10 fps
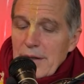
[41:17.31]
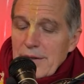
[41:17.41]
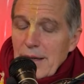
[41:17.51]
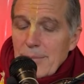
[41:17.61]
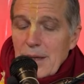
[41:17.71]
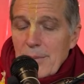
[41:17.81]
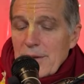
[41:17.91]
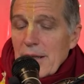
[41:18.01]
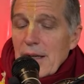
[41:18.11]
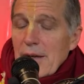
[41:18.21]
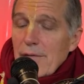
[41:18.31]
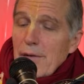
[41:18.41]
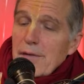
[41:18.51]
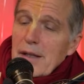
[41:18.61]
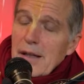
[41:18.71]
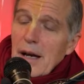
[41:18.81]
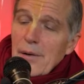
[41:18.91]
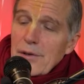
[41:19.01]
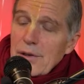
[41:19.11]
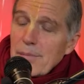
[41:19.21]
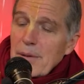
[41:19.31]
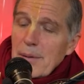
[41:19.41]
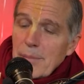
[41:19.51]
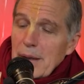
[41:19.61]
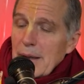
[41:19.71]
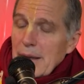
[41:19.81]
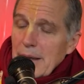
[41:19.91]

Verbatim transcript: sometimes fifty thousand people